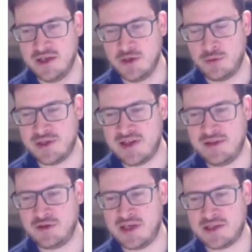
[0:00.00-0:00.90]
we
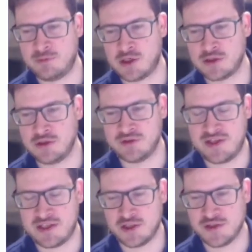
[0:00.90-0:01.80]
tend to get models
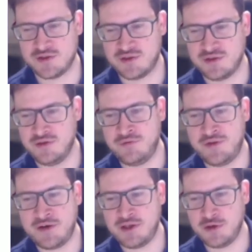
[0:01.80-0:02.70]
that are just
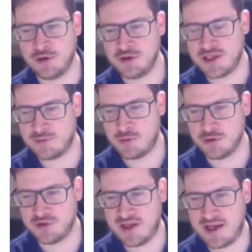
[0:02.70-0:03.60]
very good at
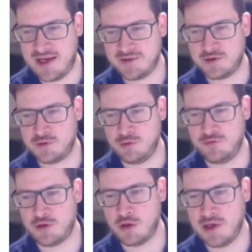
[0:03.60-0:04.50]
most tasks we
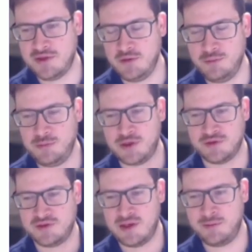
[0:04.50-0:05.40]
throw at them,
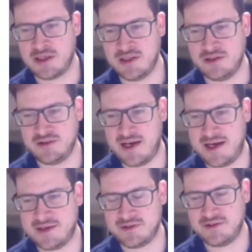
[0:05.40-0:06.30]
because typically the
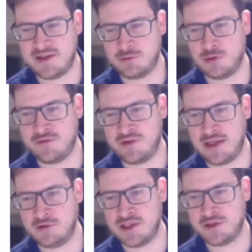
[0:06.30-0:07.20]
tasks that we
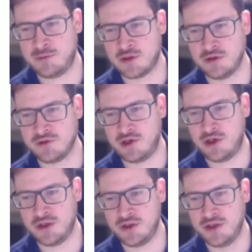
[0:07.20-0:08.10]
evaluate models
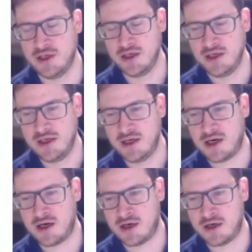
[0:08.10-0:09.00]
on
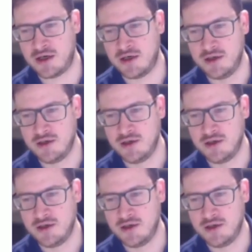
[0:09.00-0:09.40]
are